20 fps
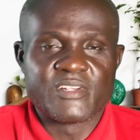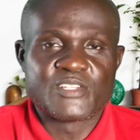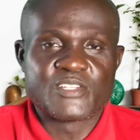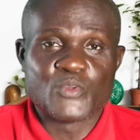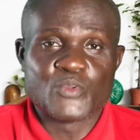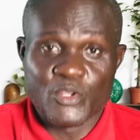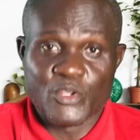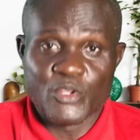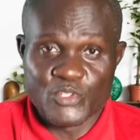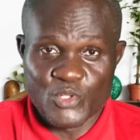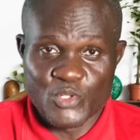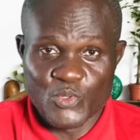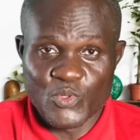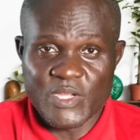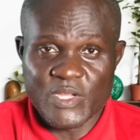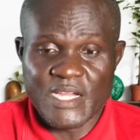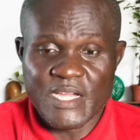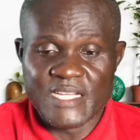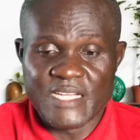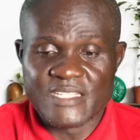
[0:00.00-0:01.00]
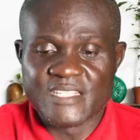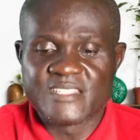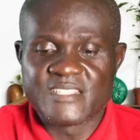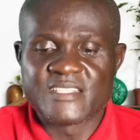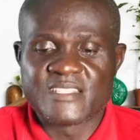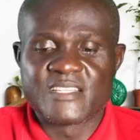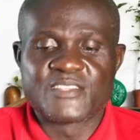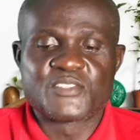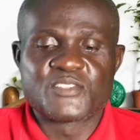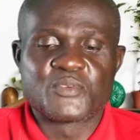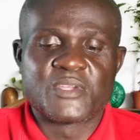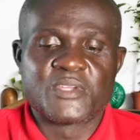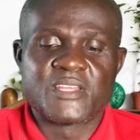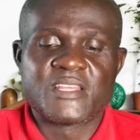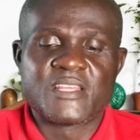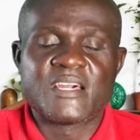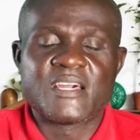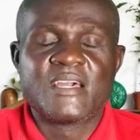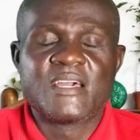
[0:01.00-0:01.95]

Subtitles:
We're going to look at these things together.